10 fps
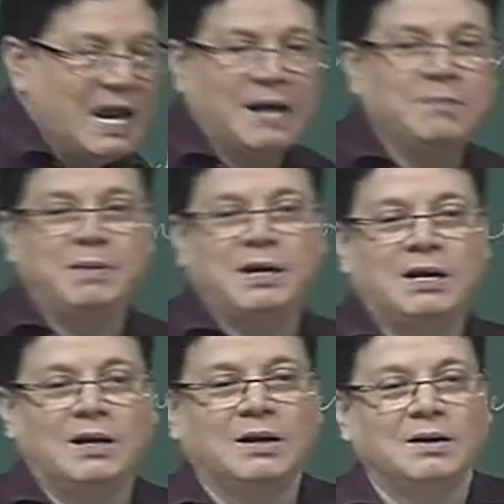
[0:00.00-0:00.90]
and
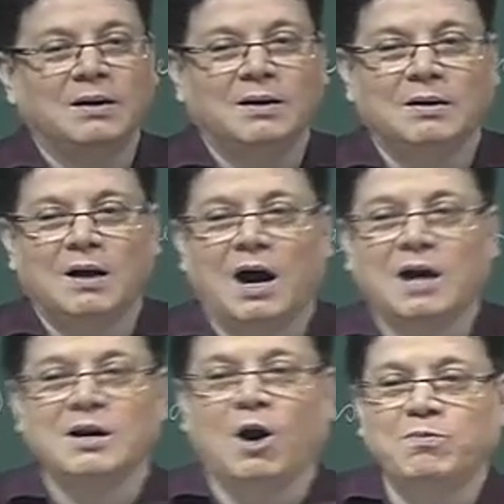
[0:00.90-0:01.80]
B are
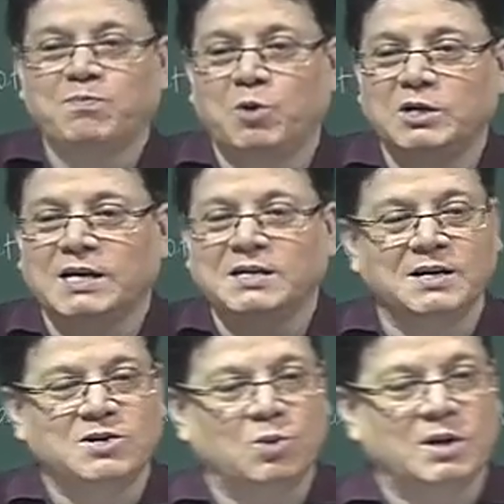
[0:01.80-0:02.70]
now
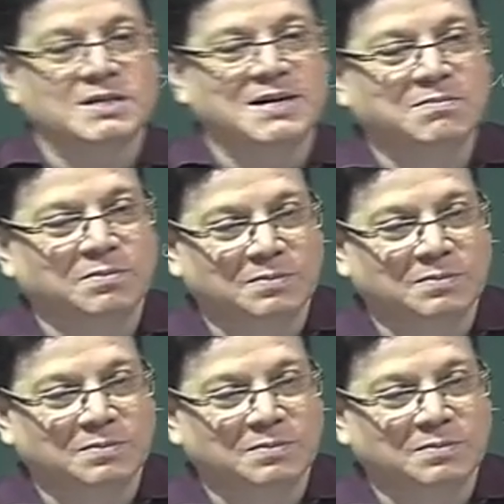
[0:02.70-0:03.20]
projected towards him,